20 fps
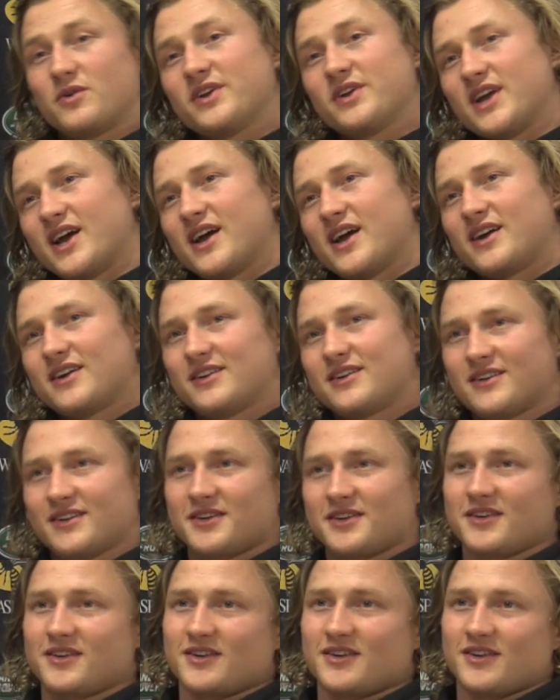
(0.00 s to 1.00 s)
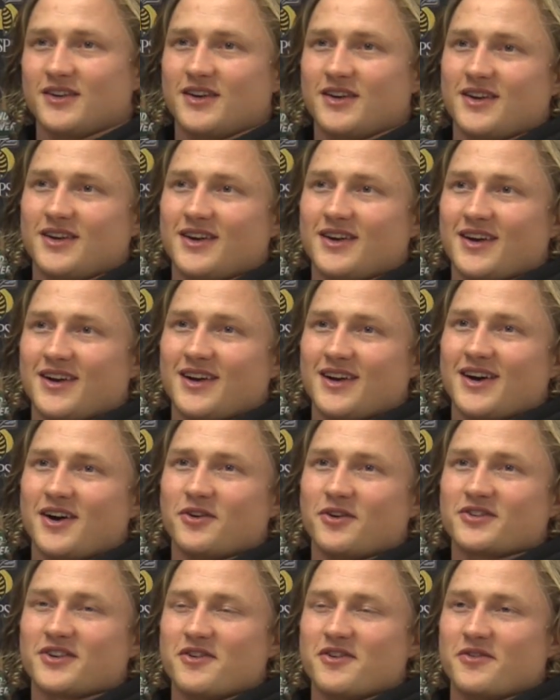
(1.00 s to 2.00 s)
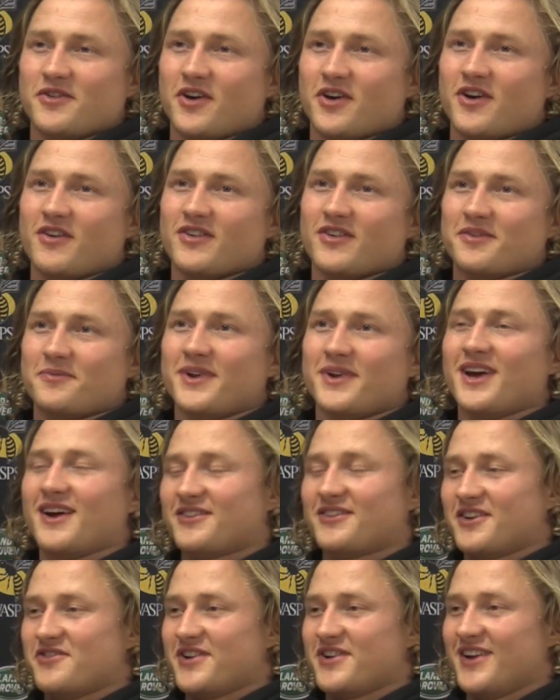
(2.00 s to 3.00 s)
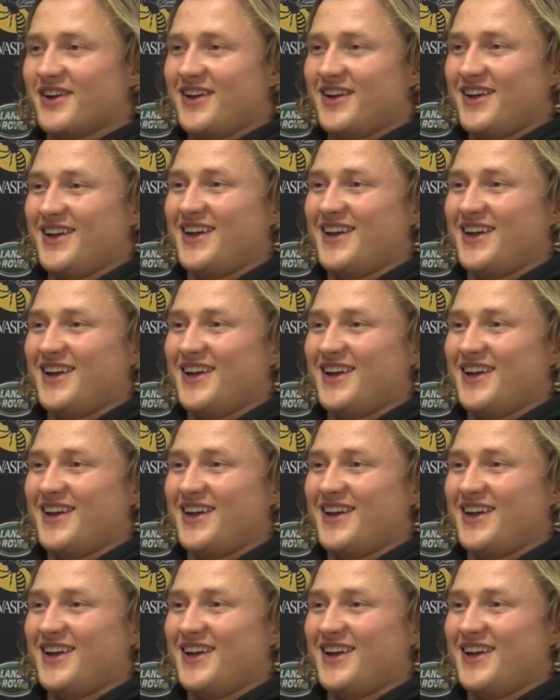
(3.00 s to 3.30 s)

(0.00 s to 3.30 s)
Well, yeah. I was going not obvious, but yeah, I'll say Reader.